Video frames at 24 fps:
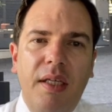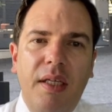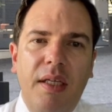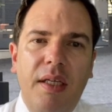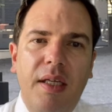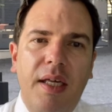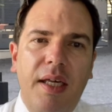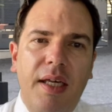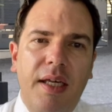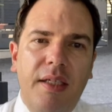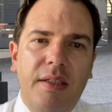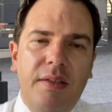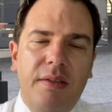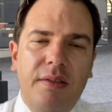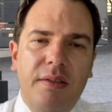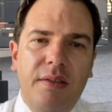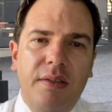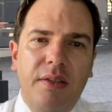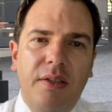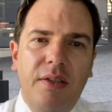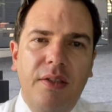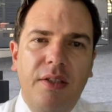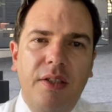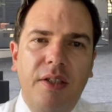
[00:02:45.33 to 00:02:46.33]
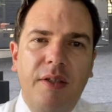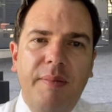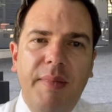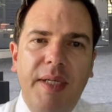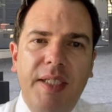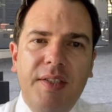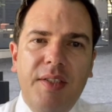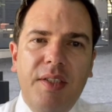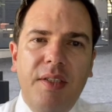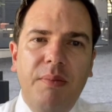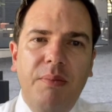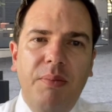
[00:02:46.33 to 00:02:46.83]
And you
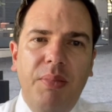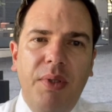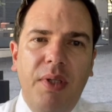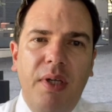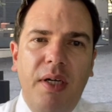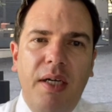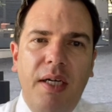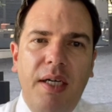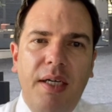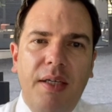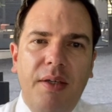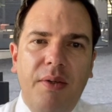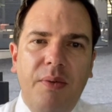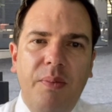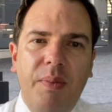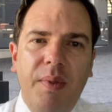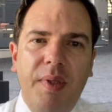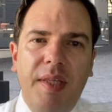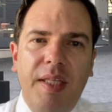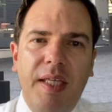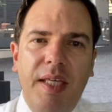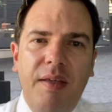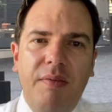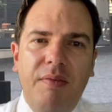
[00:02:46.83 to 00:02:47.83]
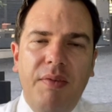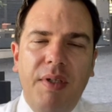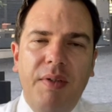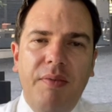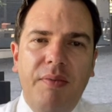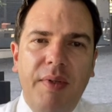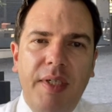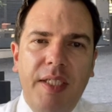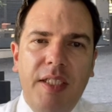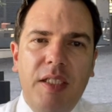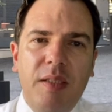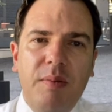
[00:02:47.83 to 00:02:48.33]
must comply with every
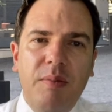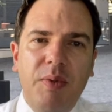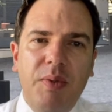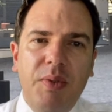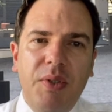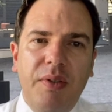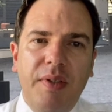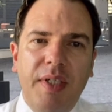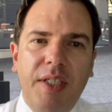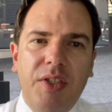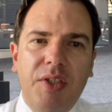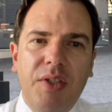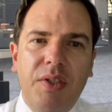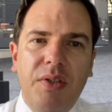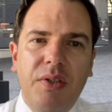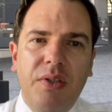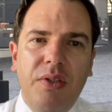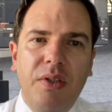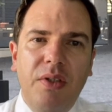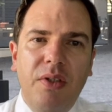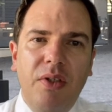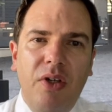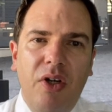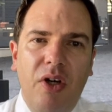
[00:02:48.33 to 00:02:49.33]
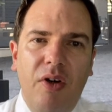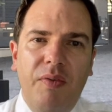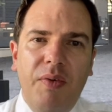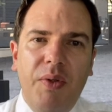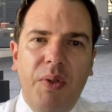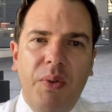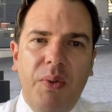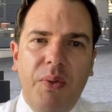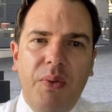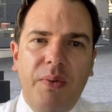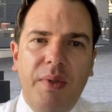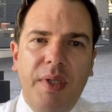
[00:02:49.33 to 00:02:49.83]
reasonable direction of an
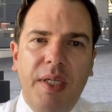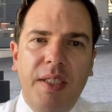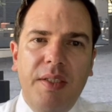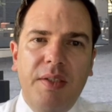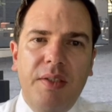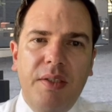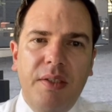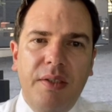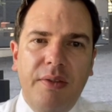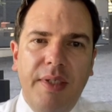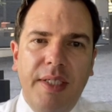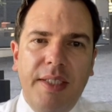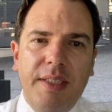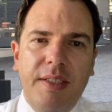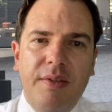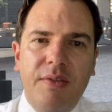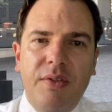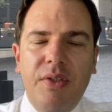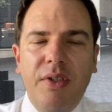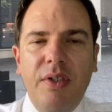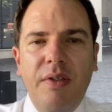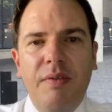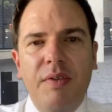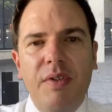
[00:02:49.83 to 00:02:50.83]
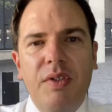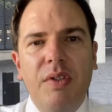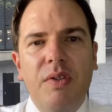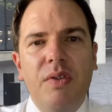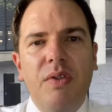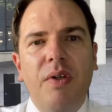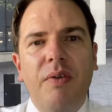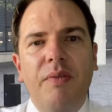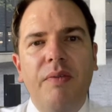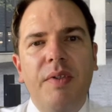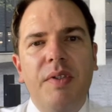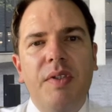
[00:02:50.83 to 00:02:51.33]
authorised corrective services
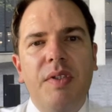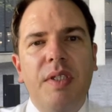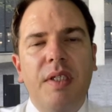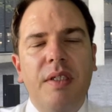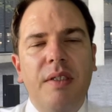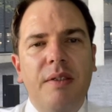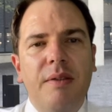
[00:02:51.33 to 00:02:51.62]
officer.